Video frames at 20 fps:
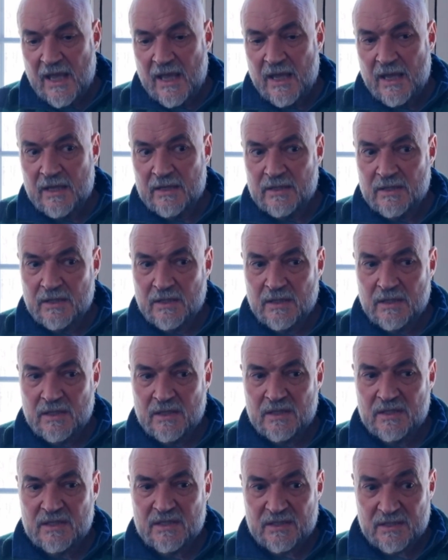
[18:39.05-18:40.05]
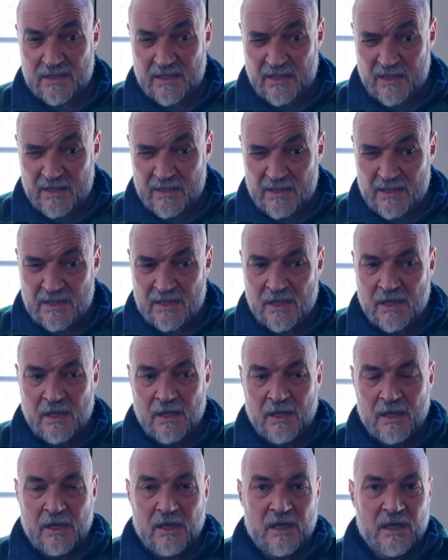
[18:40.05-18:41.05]
And since
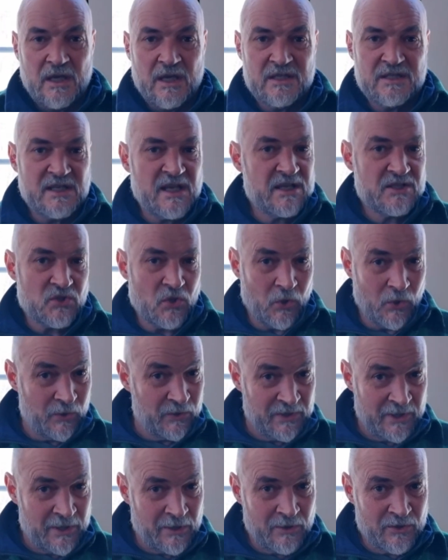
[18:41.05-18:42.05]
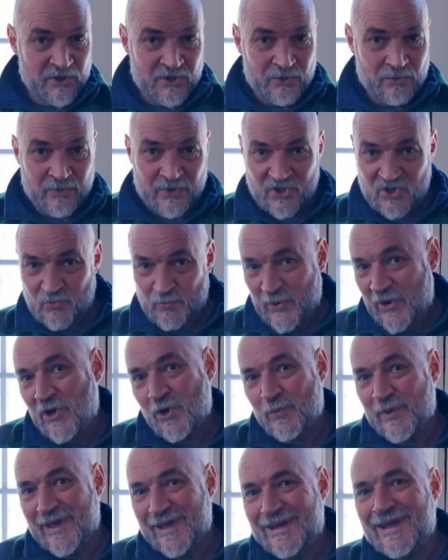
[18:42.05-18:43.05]
it takes a whole year to do an
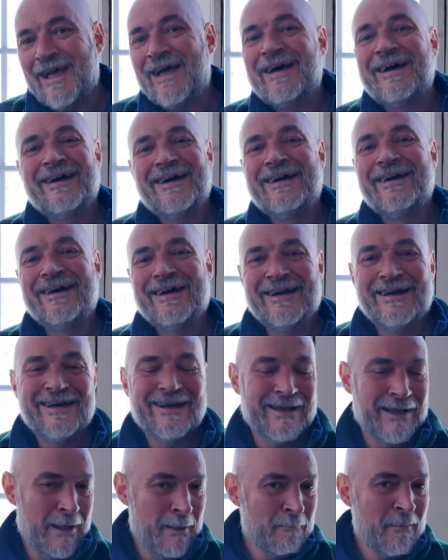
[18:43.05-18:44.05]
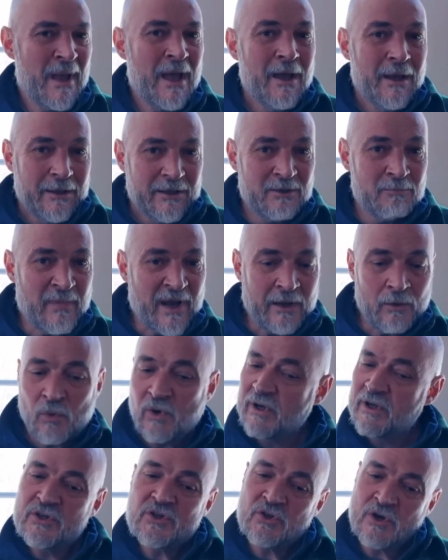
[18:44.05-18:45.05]
experiment, you
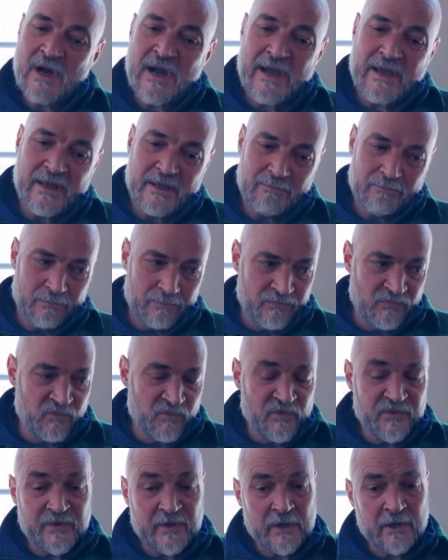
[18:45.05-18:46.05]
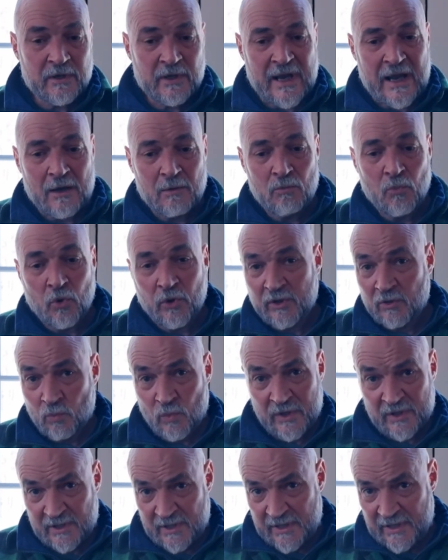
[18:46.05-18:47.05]
might want to try and figure out more
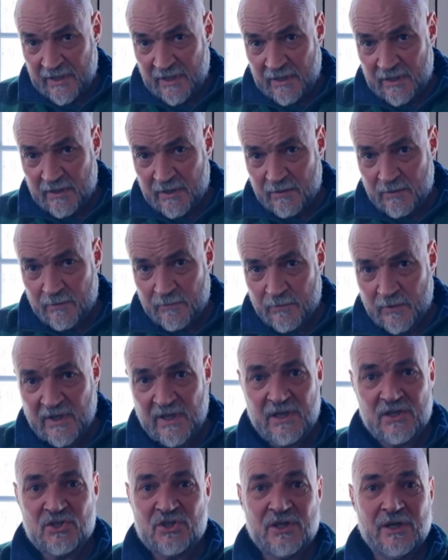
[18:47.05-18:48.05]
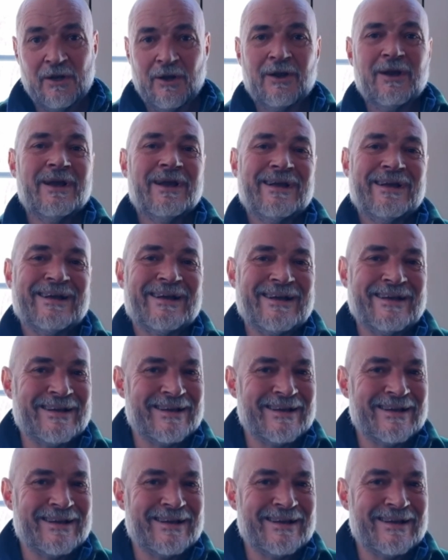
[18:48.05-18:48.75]
than one thing each year.